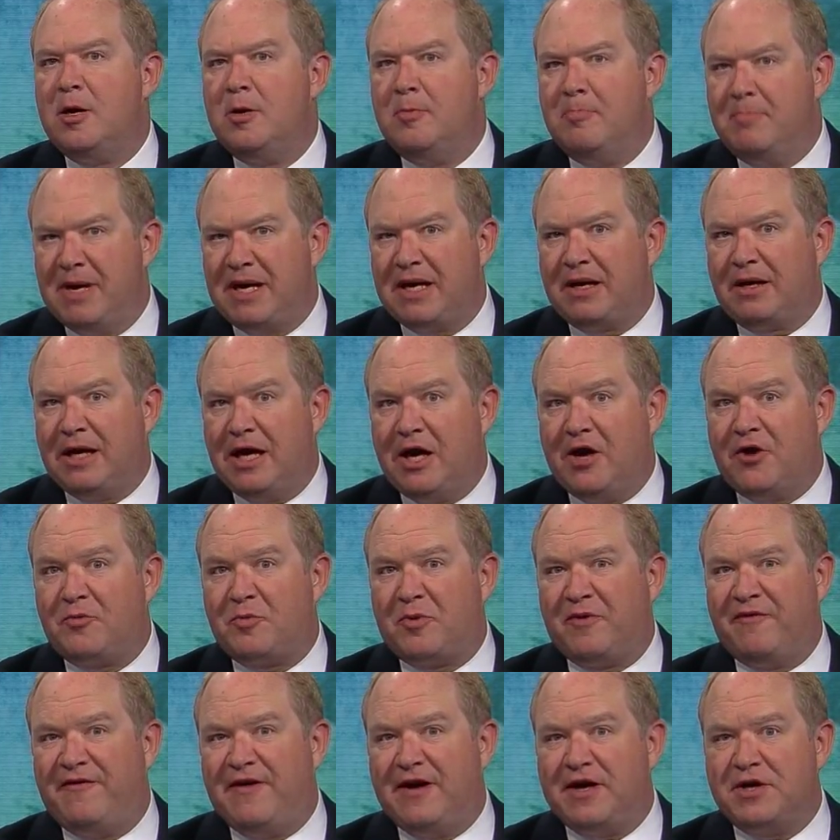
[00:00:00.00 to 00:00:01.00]
Mental health
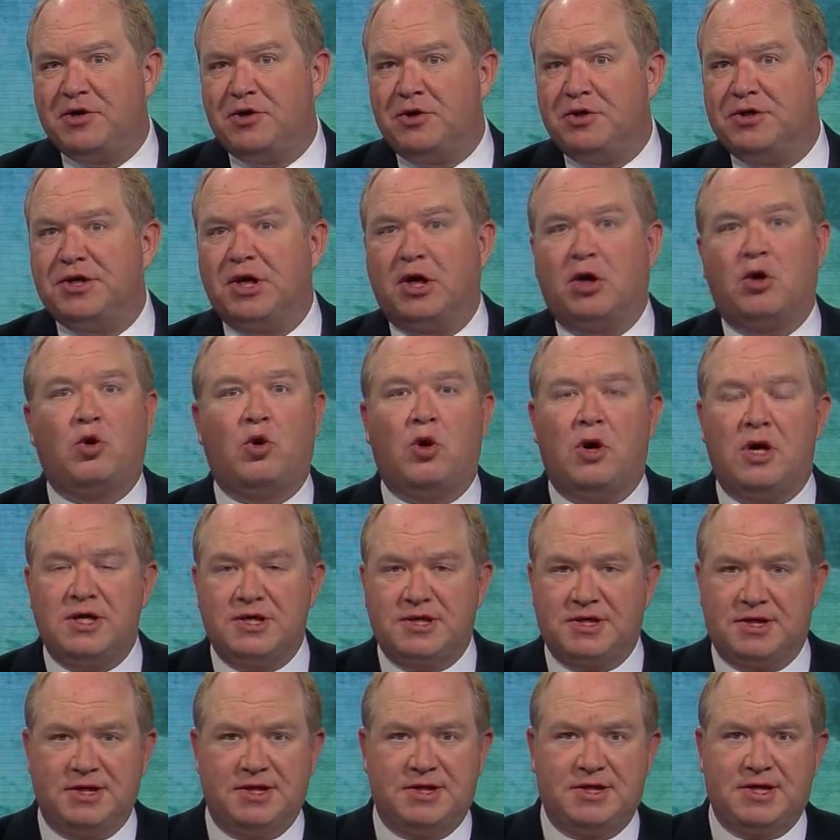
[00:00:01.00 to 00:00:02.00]
professionals across
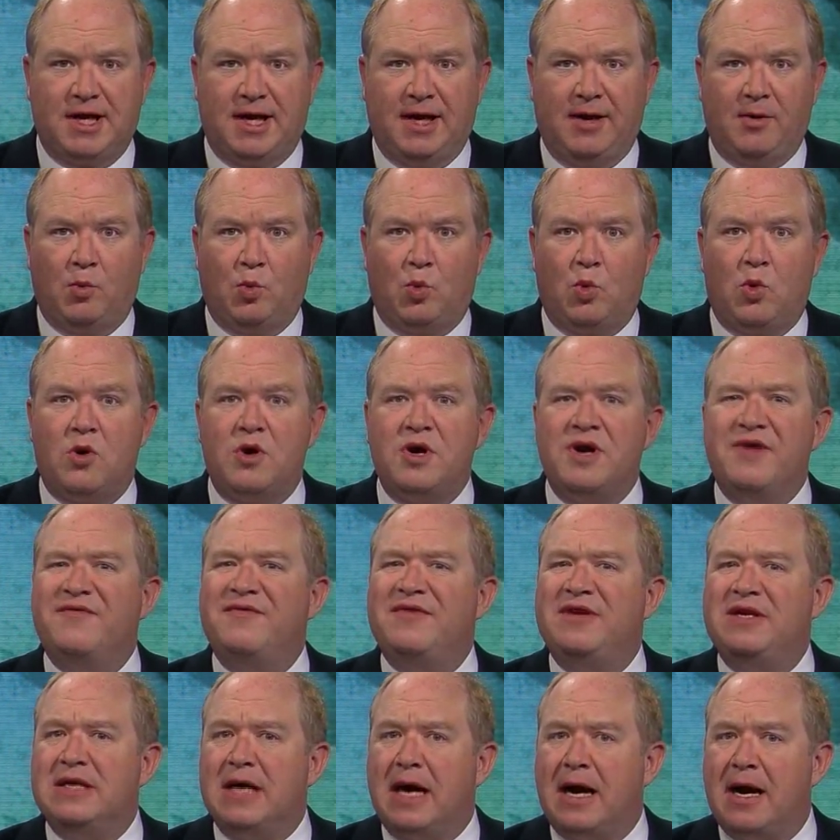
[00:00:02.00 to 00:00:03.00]
the state warn
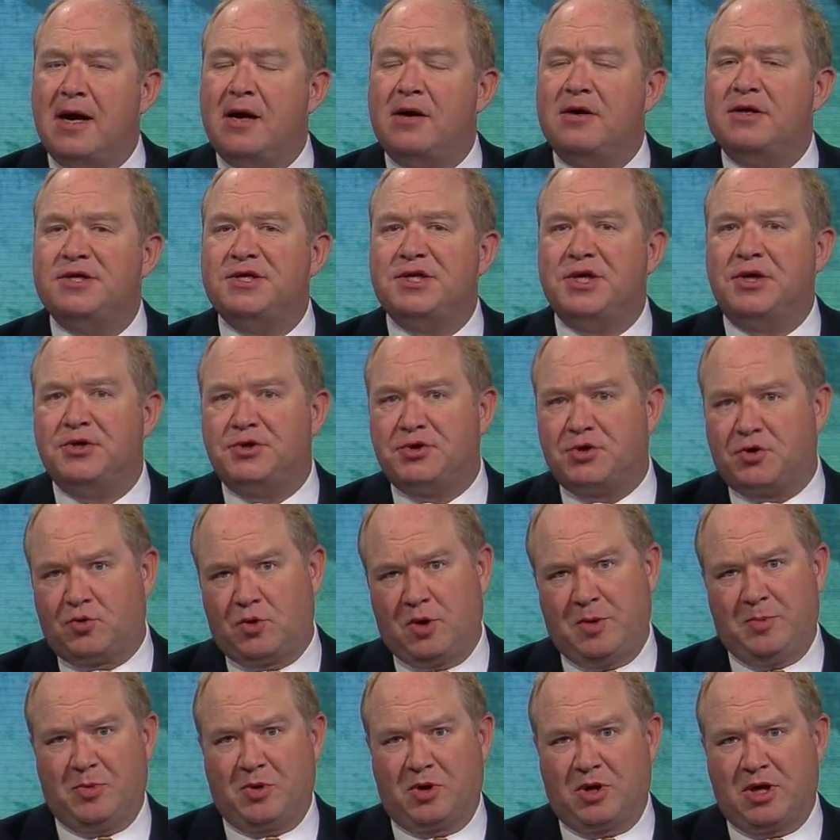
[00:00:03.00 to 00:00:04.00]
of dire social
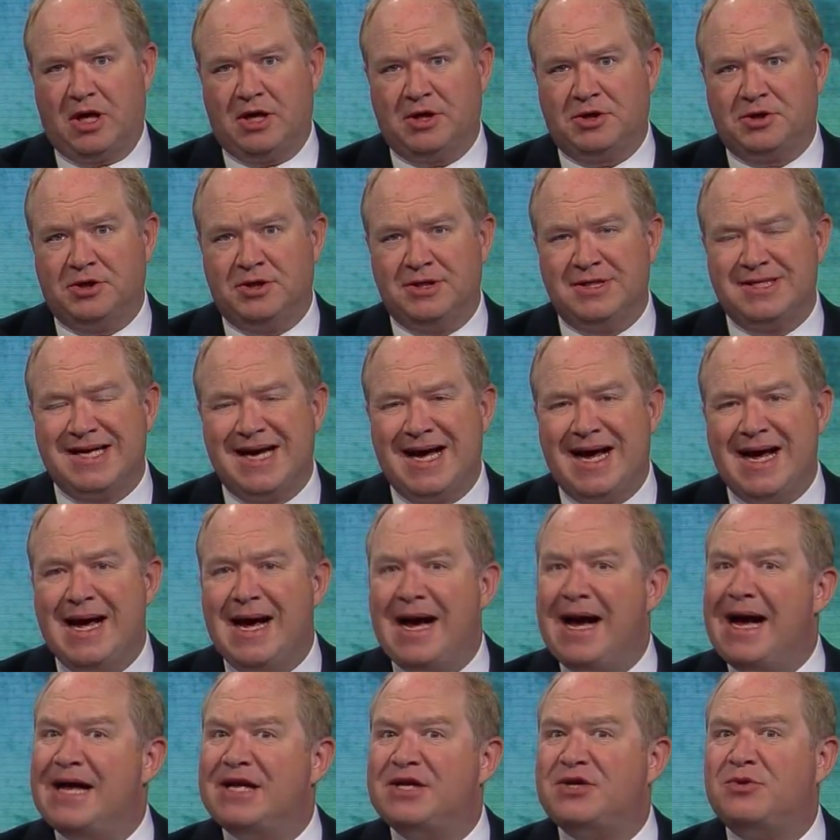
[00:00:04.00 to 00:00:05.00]
repercussions
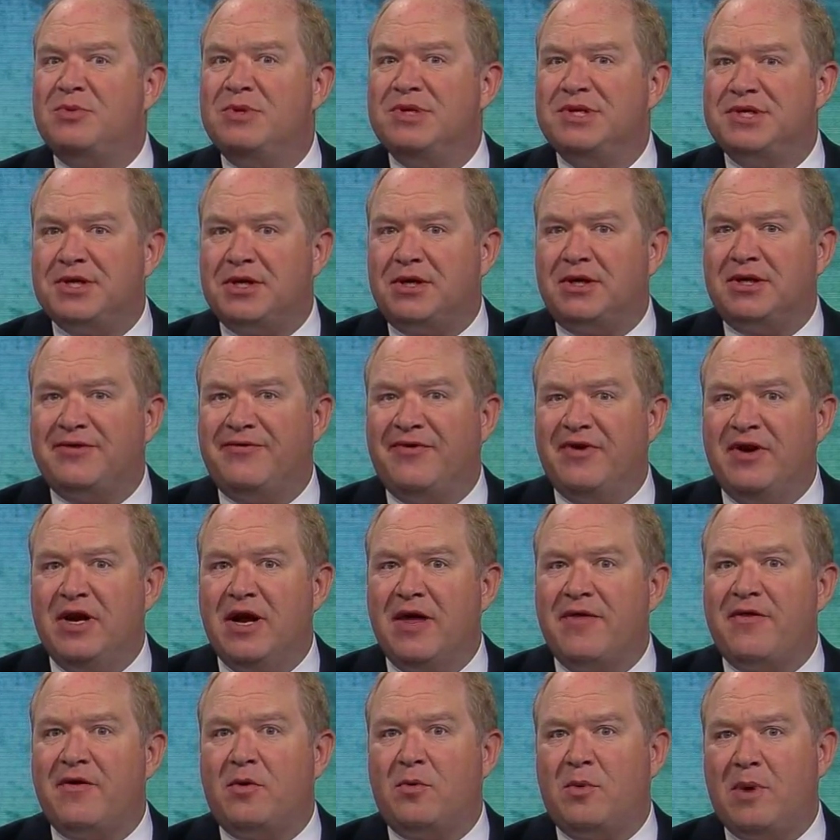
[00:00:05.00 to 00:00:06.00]
as a result of
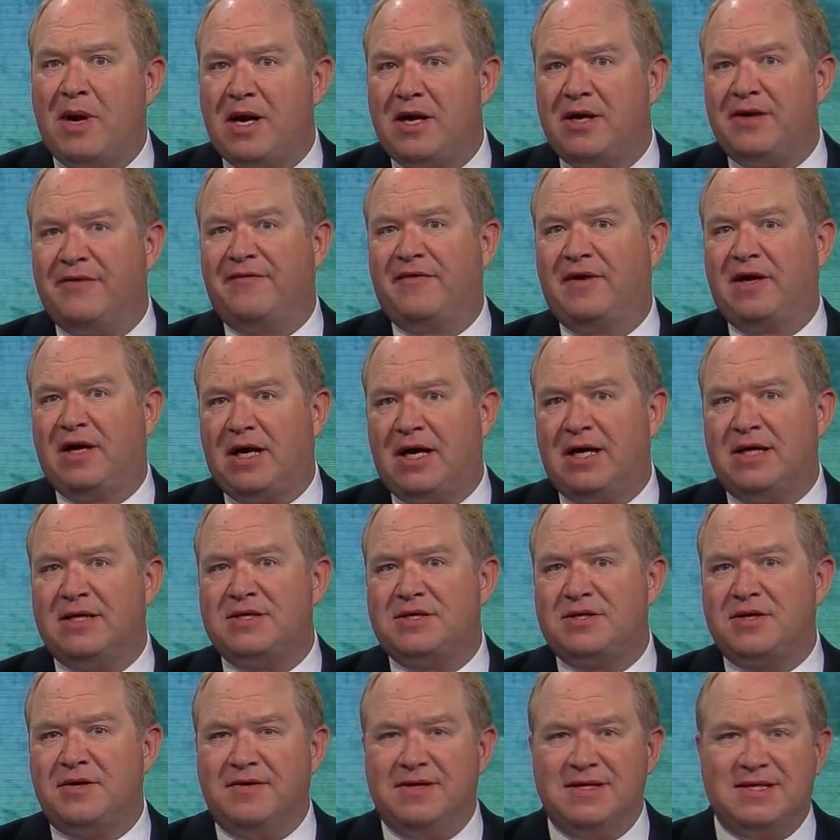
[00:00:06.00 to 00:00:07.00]
another round of cuts
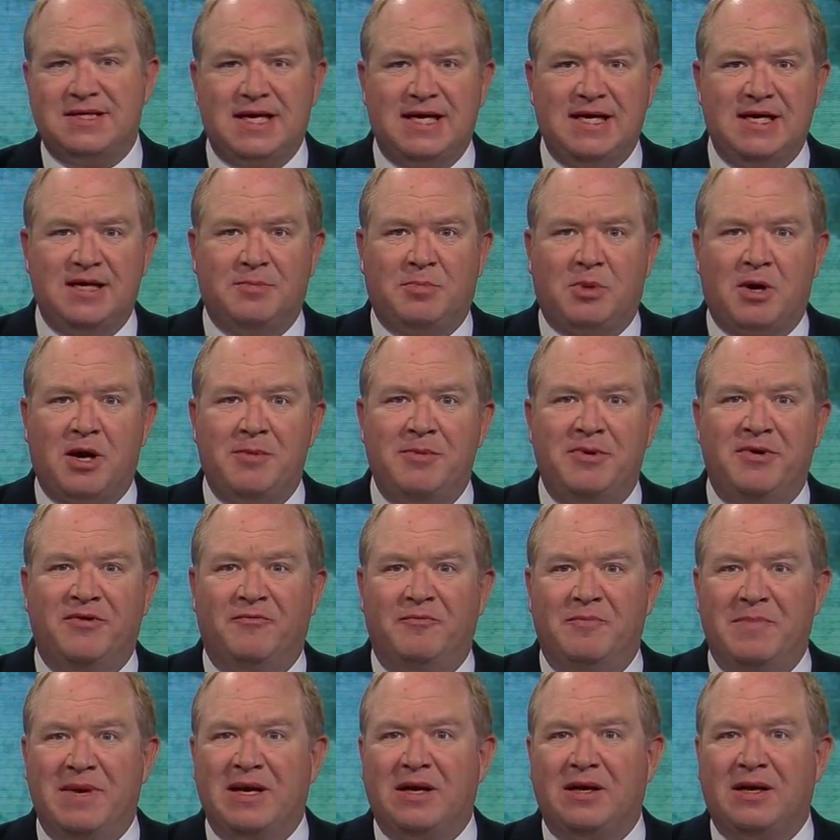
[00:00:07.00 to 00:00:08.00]
to the State Department of
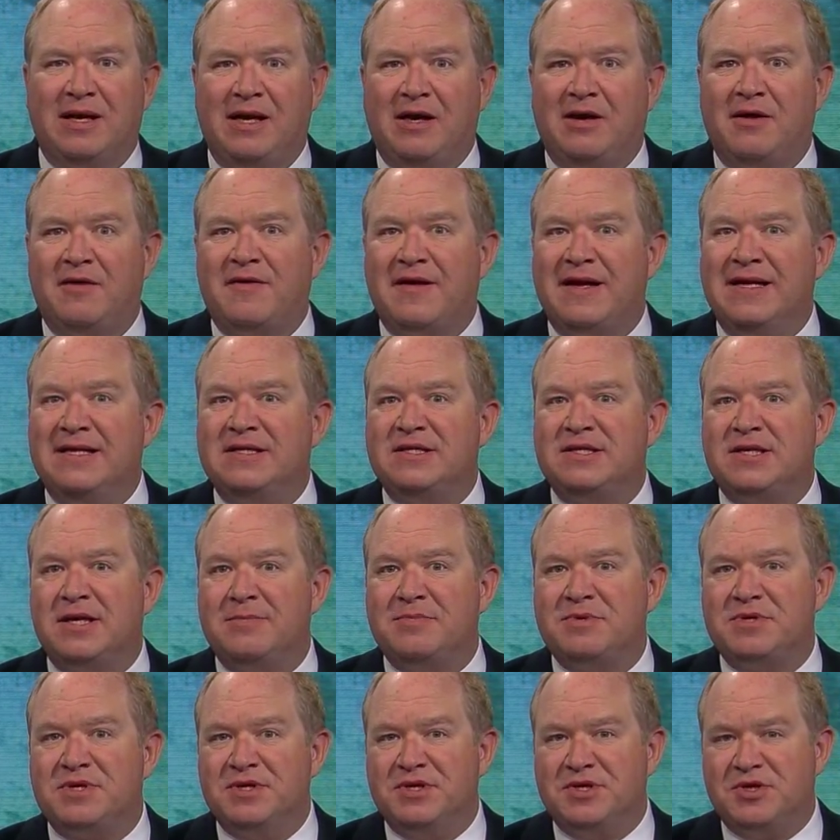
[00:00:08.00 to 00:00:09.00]
Mental Health and
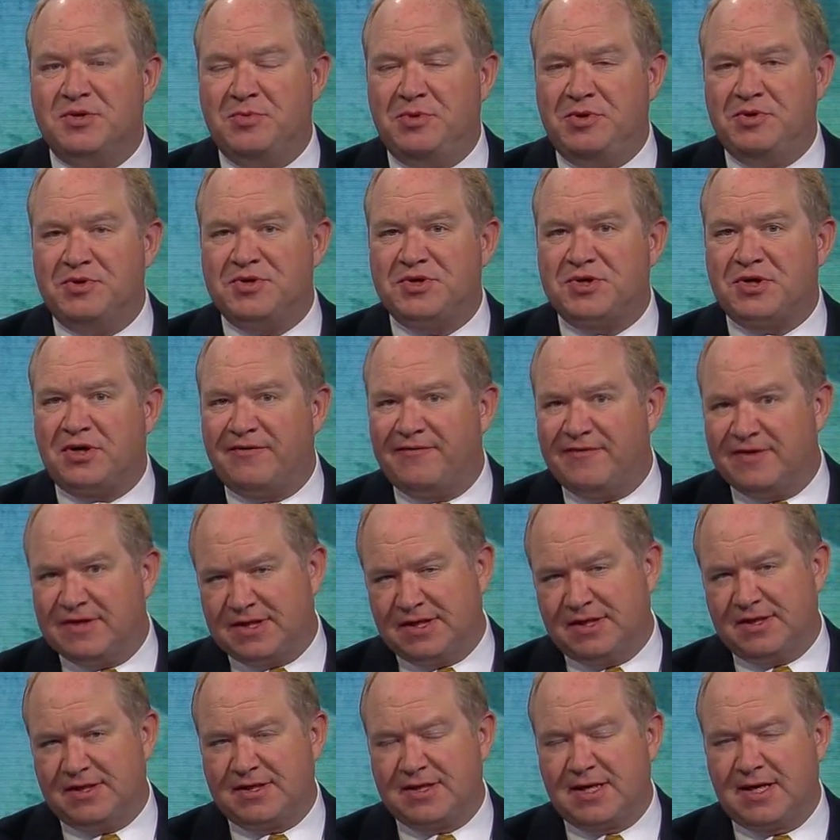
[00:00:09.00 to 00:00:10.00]
Substance Abuse
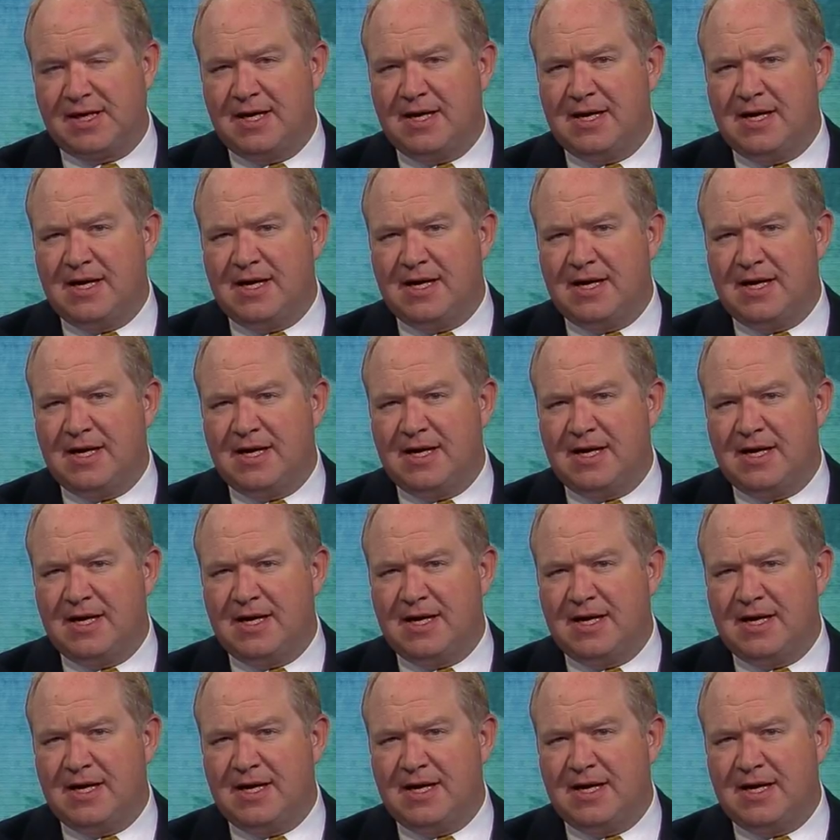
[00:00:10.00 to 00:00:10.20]
Services.